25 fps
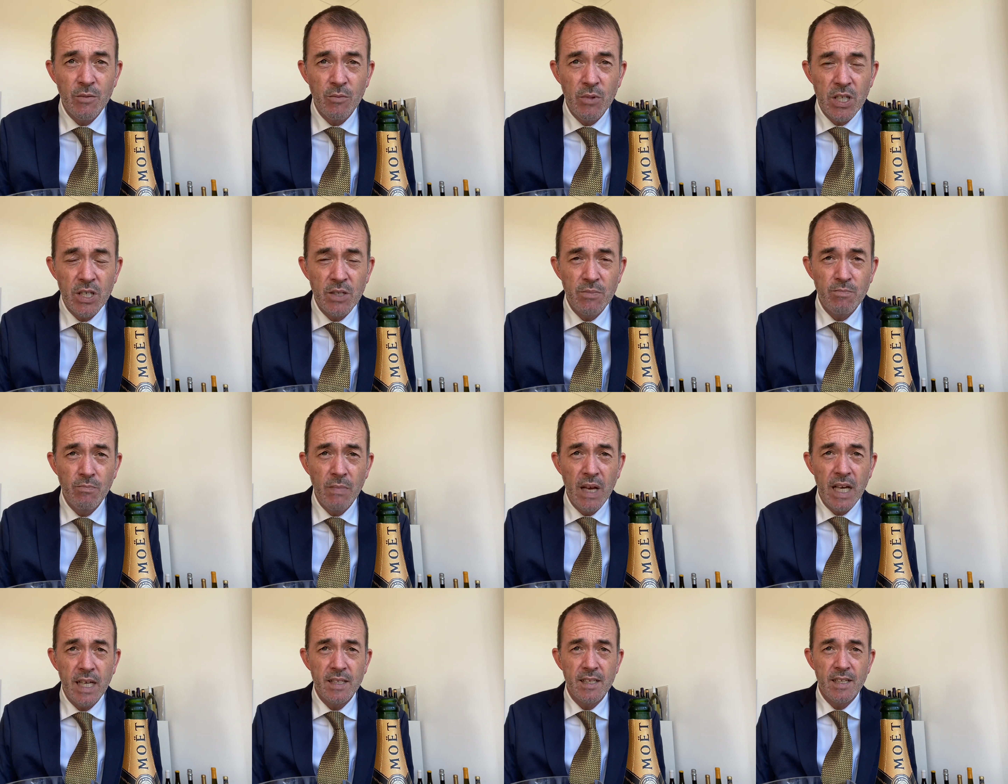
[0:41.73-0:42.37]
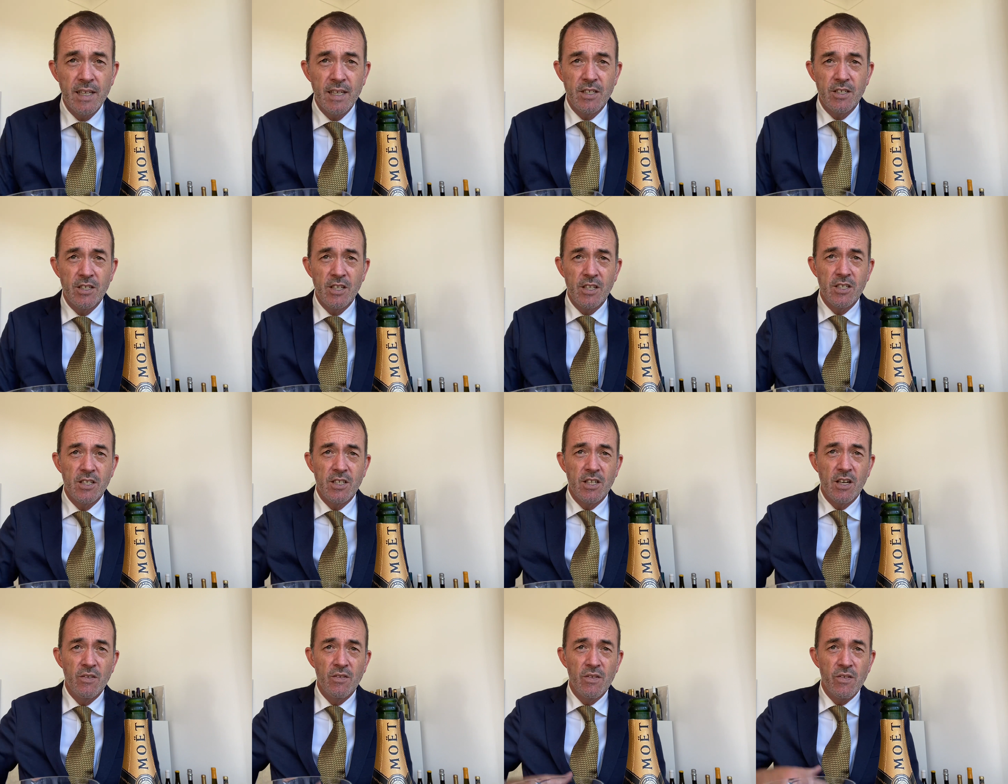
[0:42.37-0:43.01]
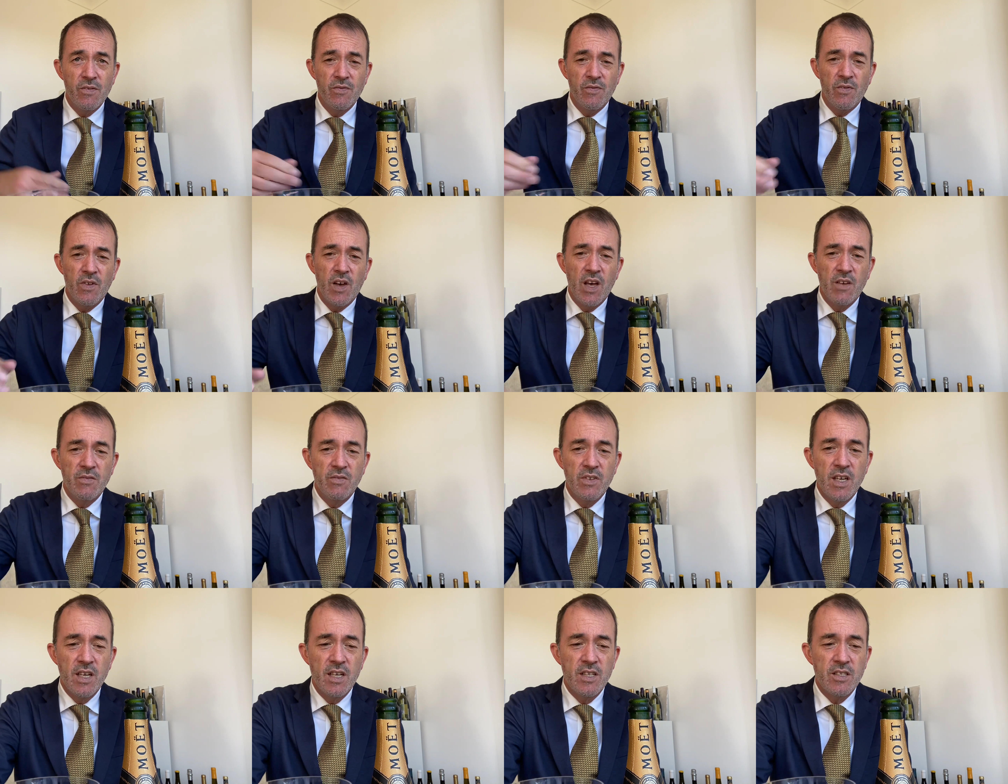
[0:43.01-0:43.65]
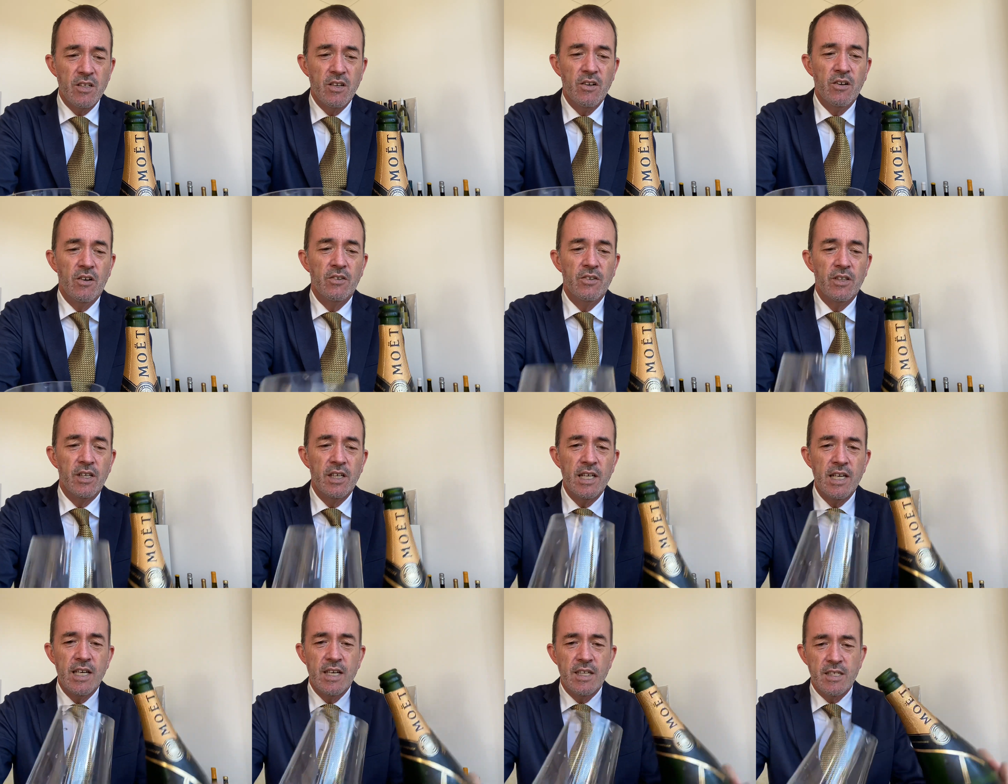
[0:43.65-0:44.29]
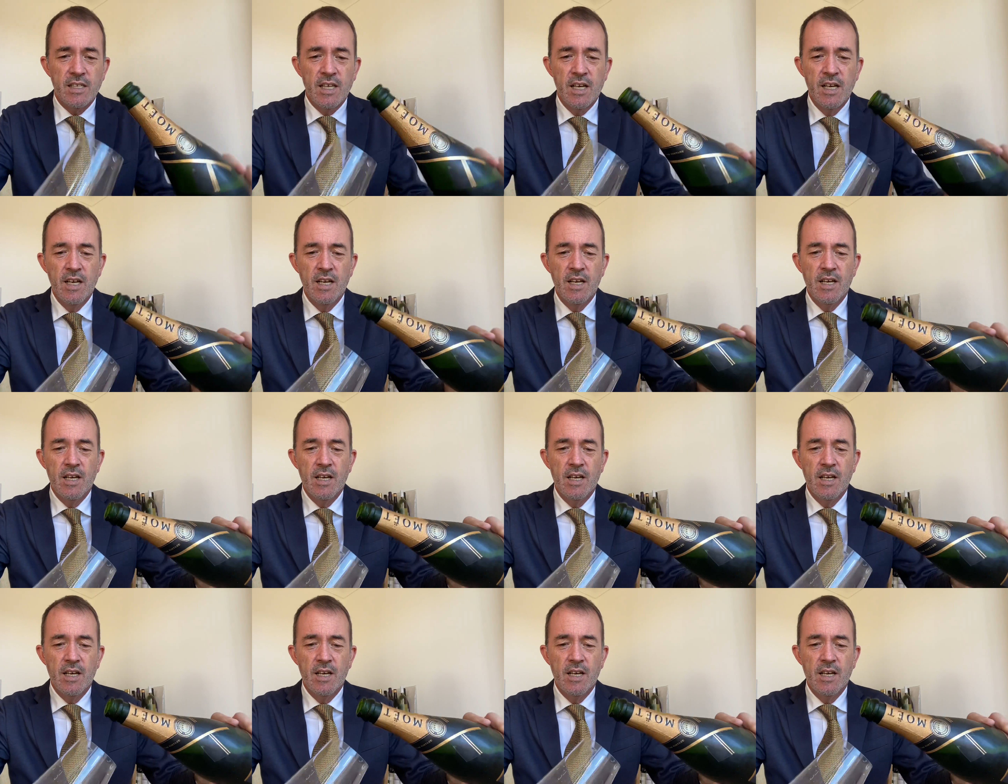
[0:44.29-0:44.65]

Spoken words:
which makes it just over 5 years on the lees.